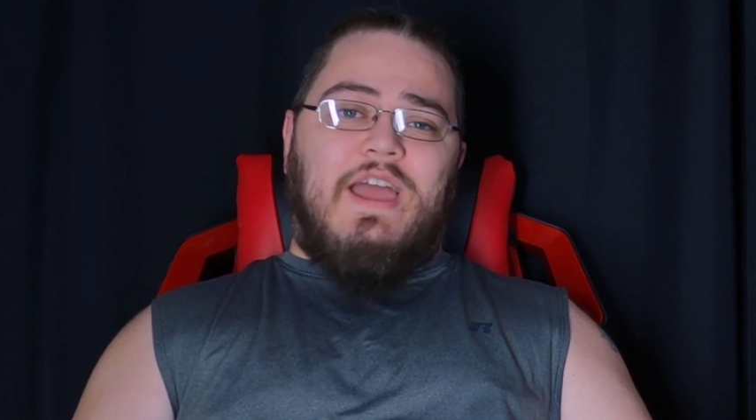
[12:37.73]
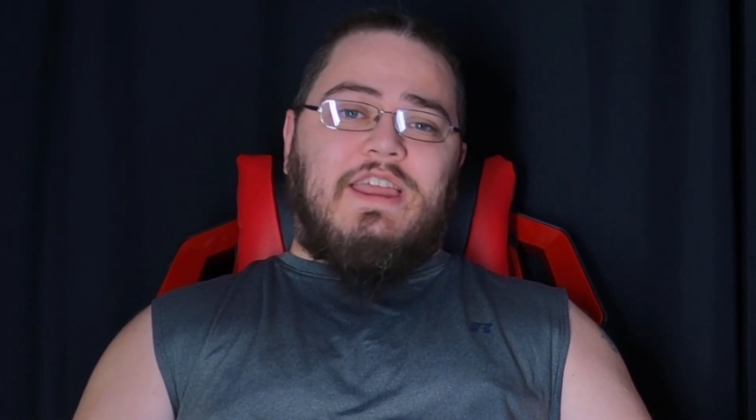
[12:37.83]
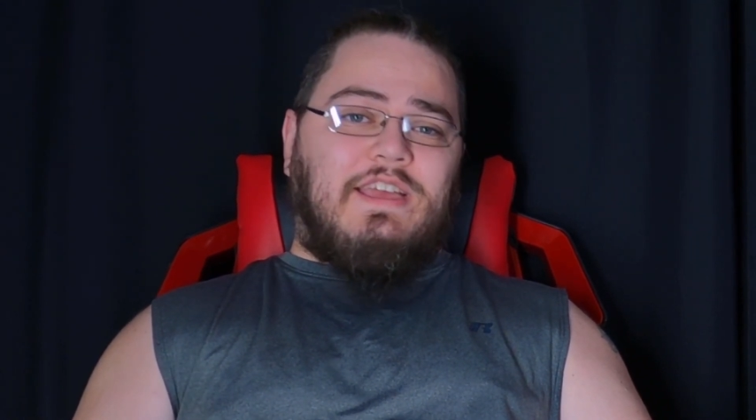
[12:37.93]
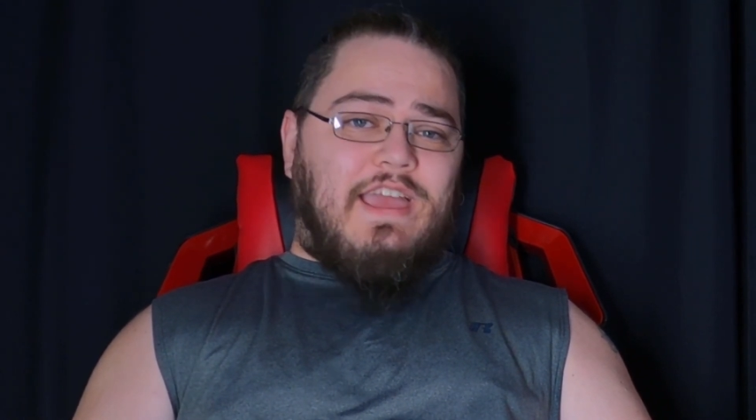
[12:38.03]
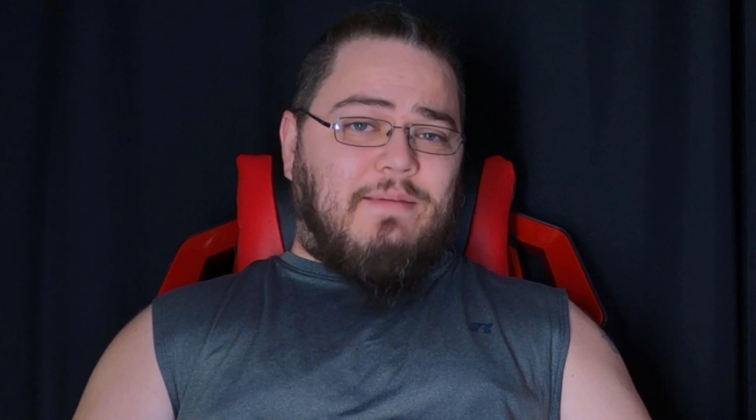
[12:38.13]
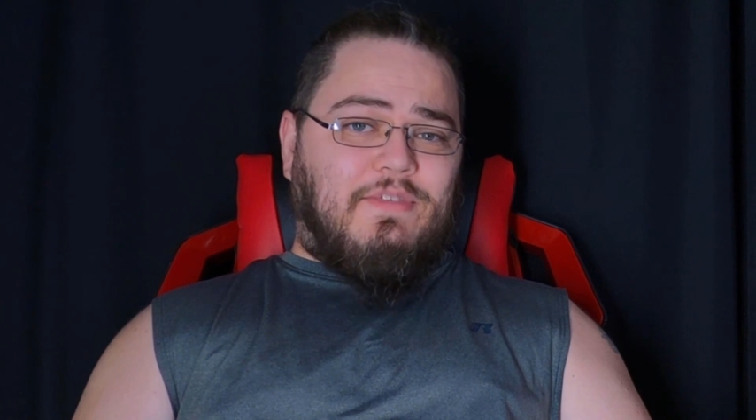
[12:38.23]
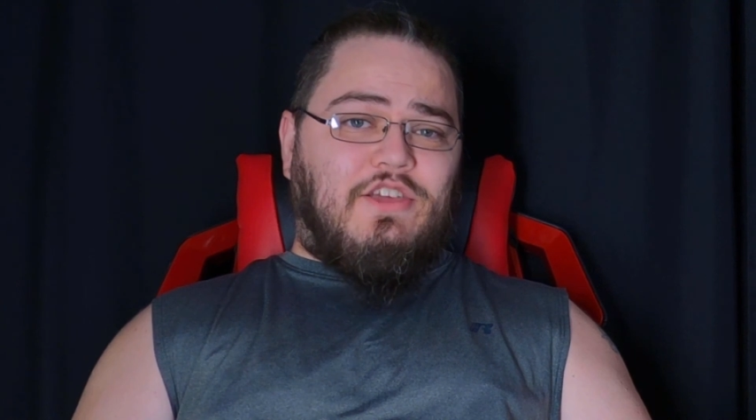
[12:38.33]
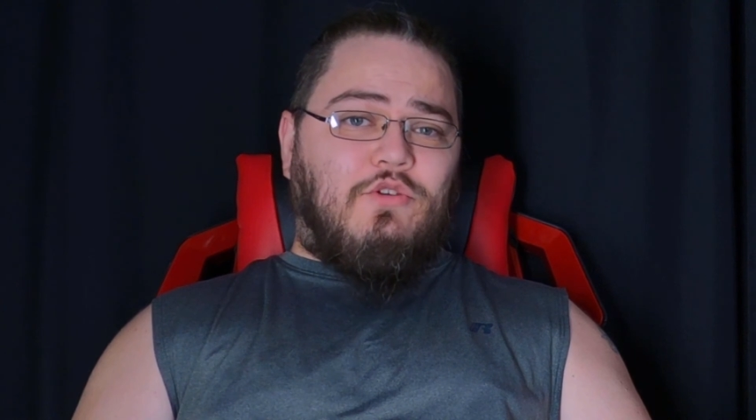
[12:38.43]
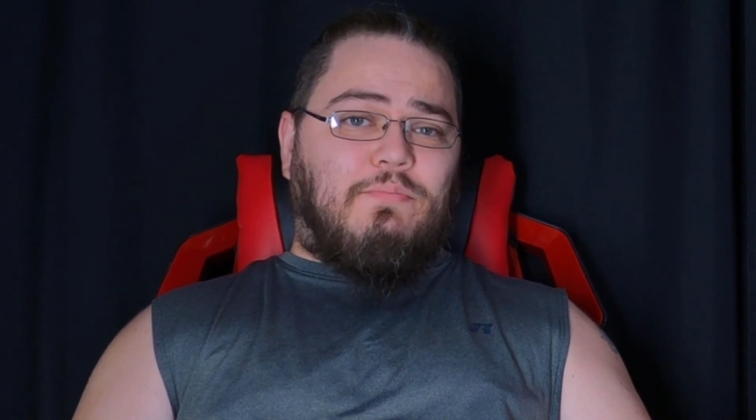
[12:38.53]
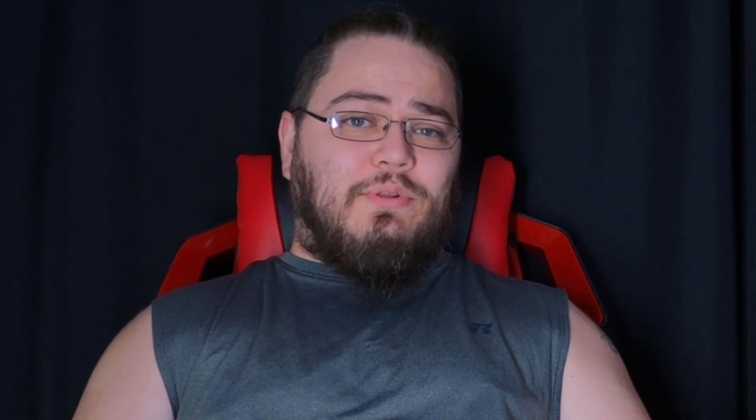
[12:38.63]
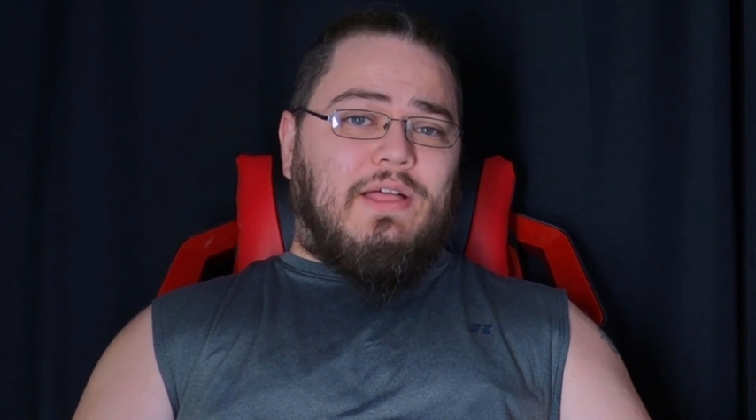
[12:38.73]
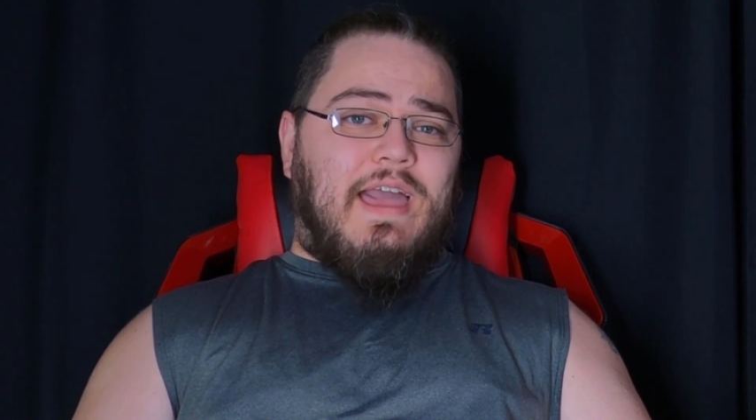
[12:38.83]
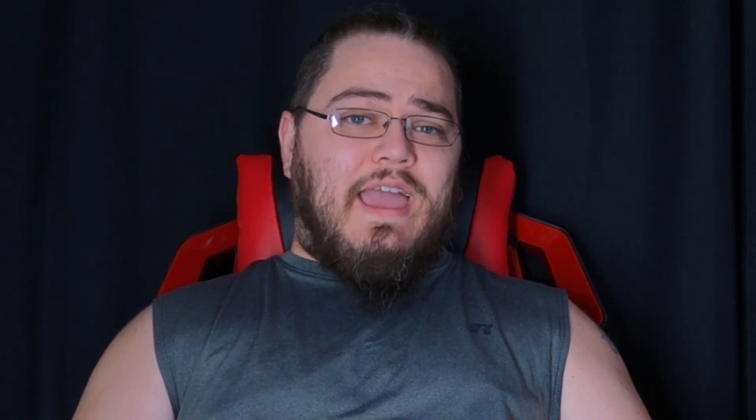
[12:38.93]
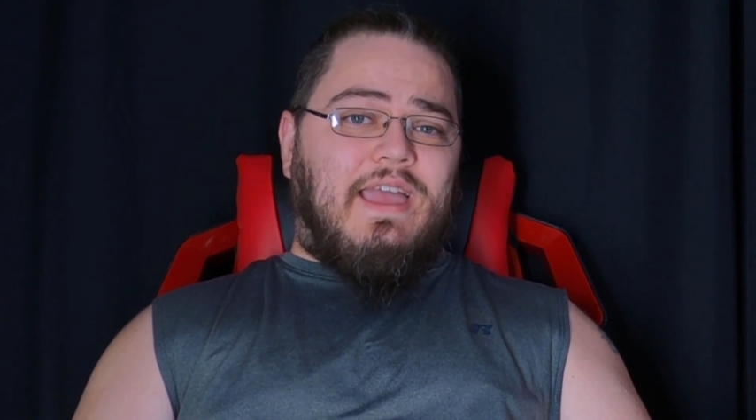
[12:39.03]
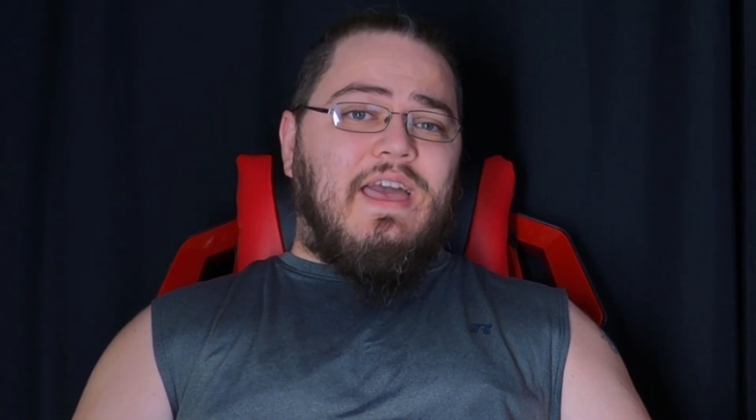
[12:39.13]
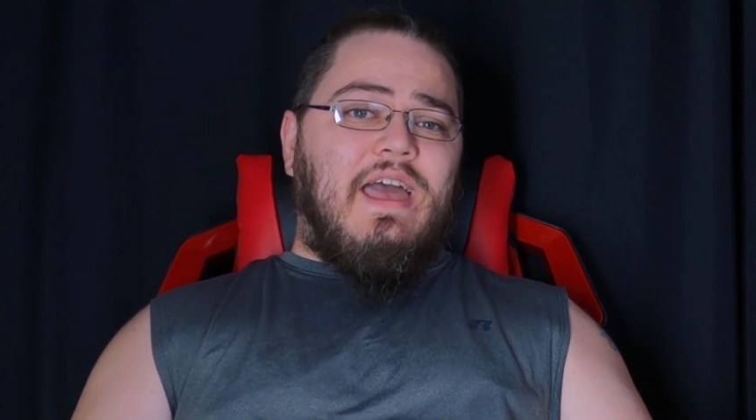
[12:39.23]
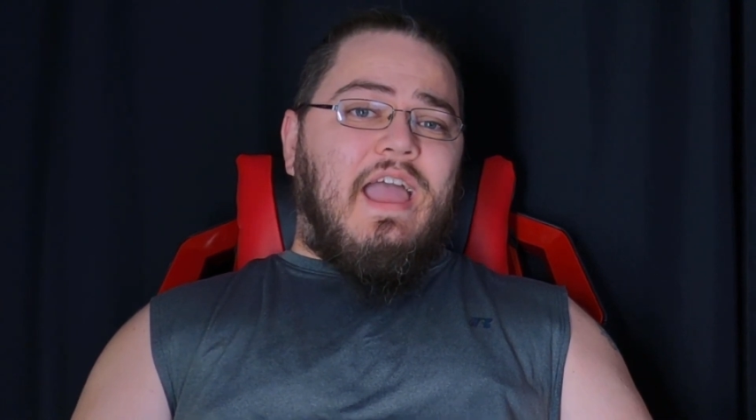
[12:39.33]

any game that you play